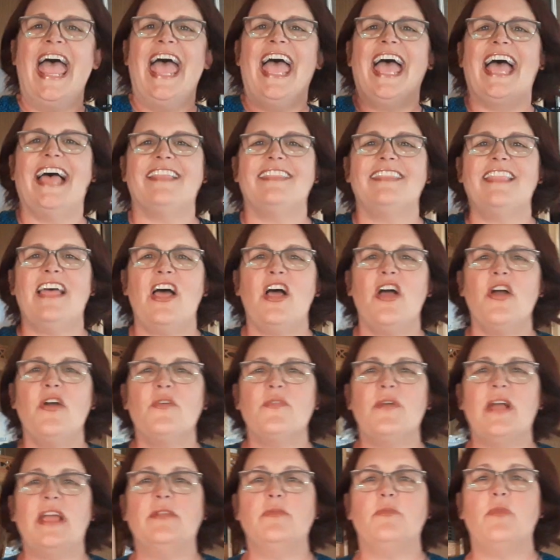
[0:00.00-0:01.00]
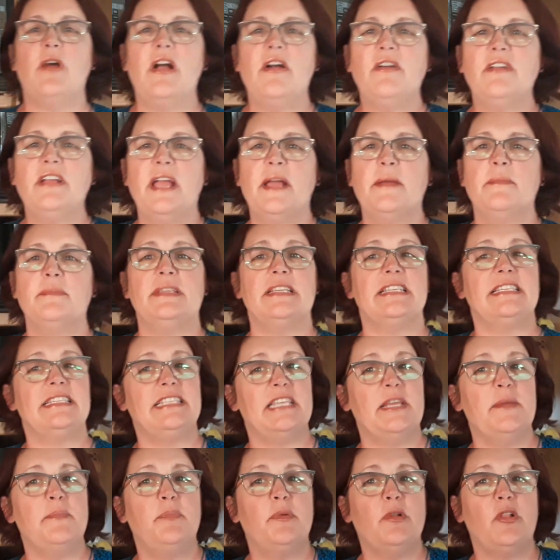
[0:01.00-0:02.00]
Hello and welcome to
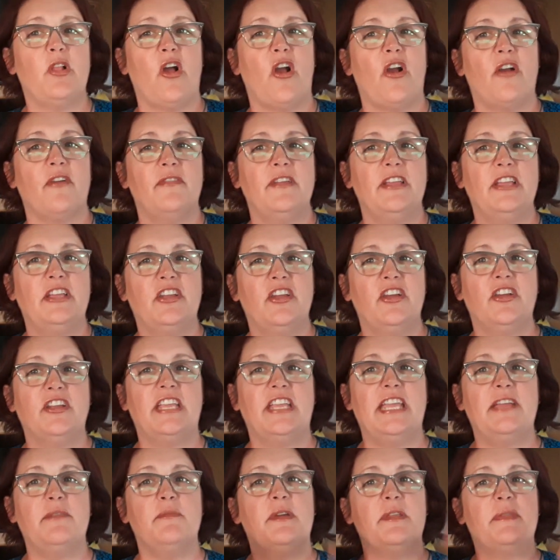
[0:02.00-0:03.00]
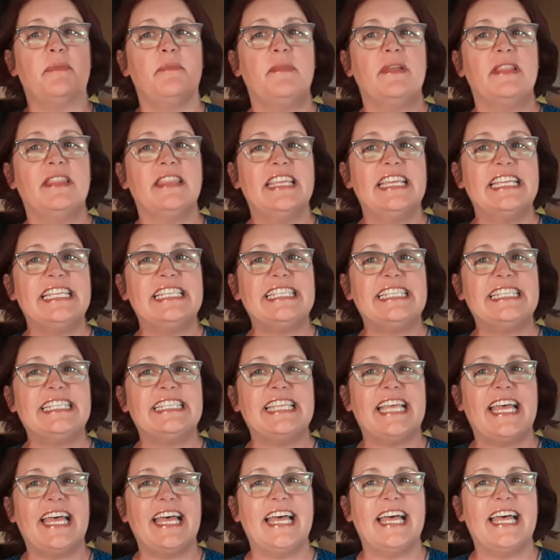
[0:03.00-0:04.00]
Simple RV Cooking with
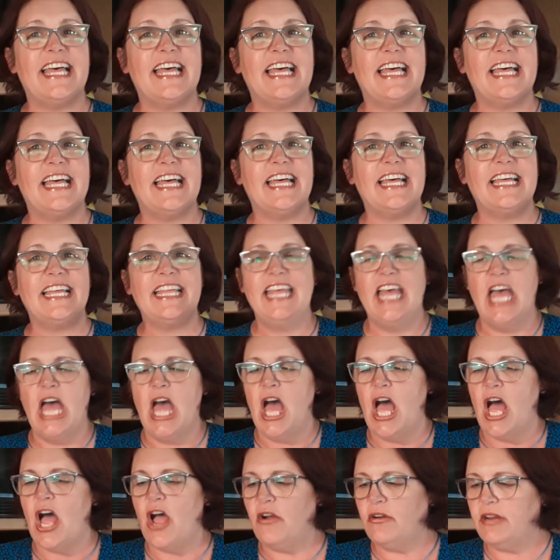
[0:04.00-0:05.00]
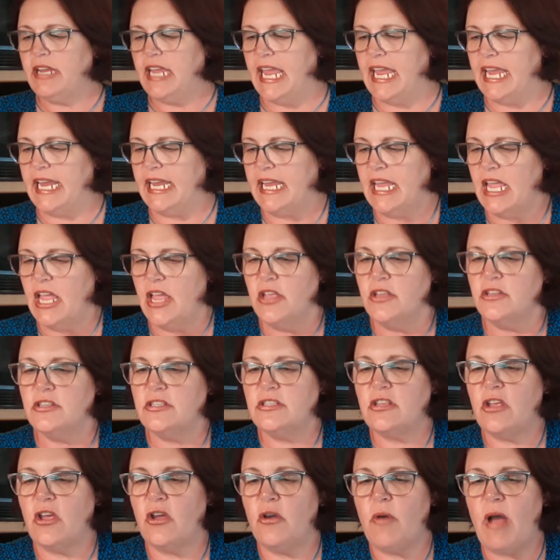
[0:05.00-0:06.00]
Melissa. Okay,
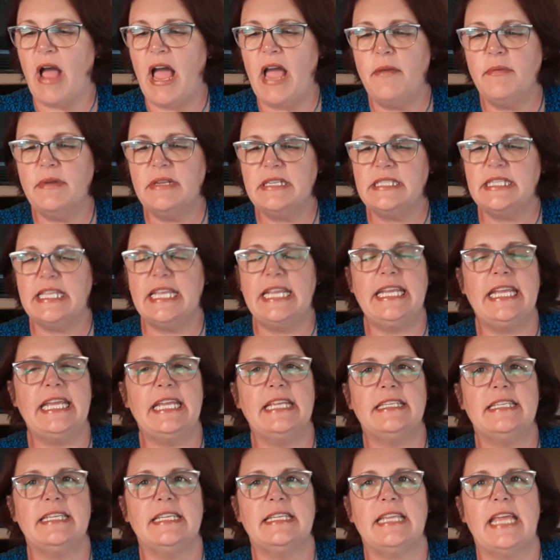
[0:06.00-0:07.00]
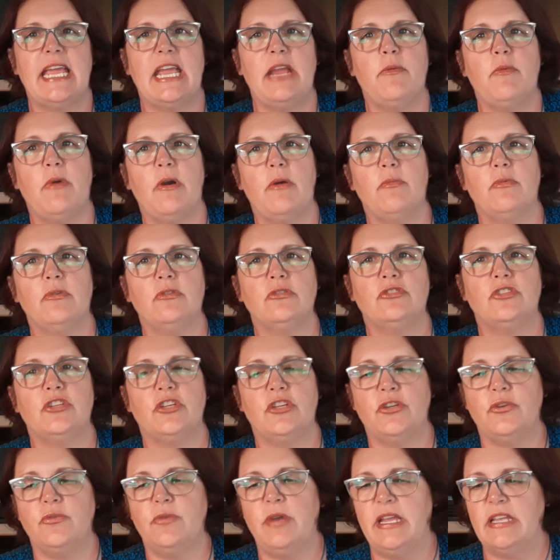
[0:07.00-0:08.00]
so I was thinking today what we'll
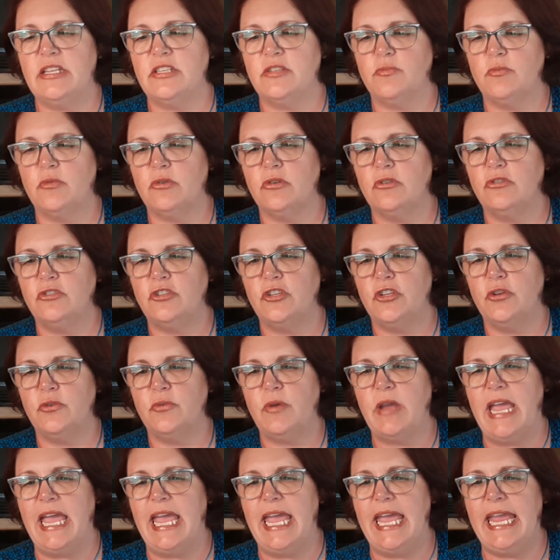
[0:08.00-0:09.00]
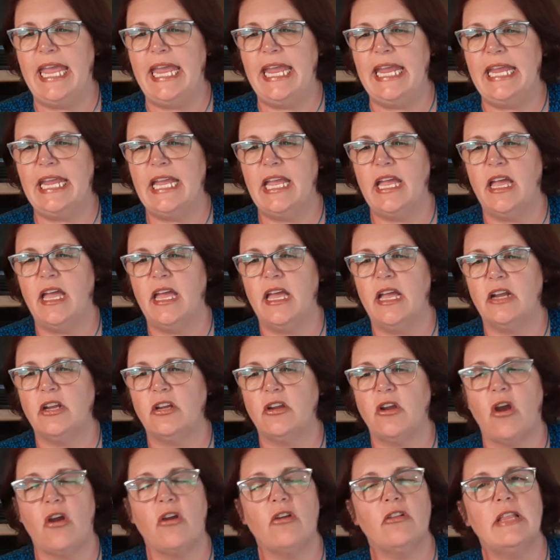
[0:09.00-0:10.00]
do is we'll do a, a
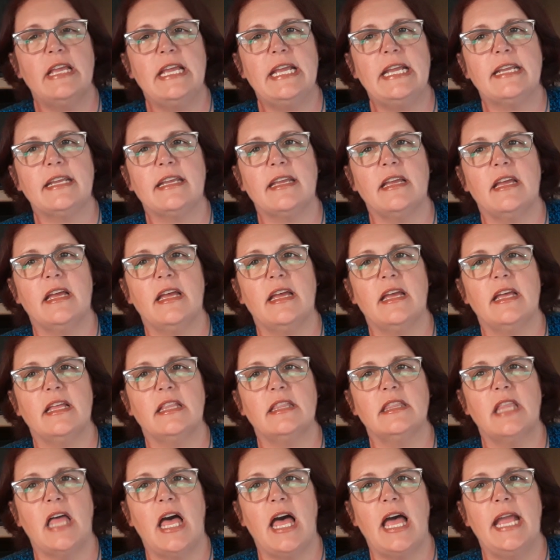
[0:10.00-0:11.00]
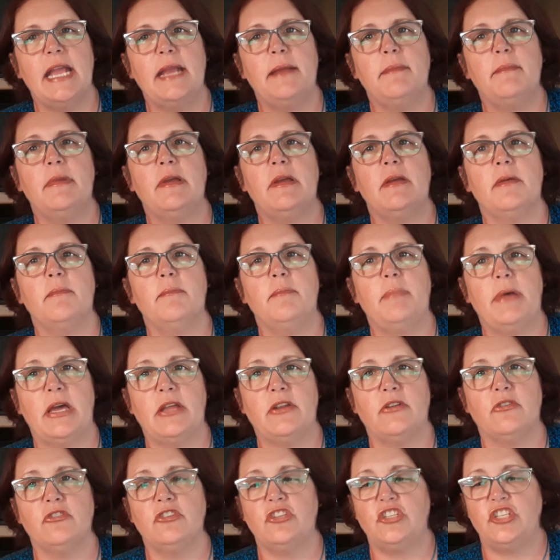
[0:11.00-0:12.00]
garlic uh, lime
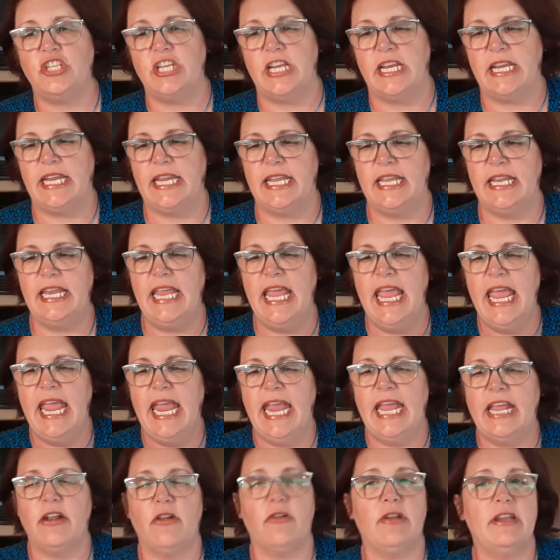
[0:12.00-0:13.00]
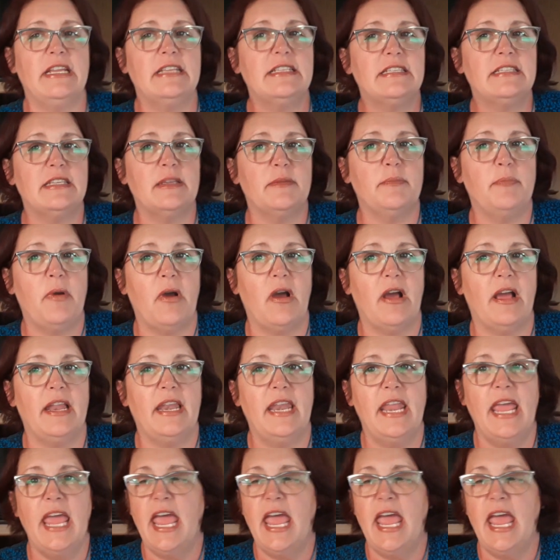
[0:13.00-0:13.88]
butter chicken in our Instant Pot.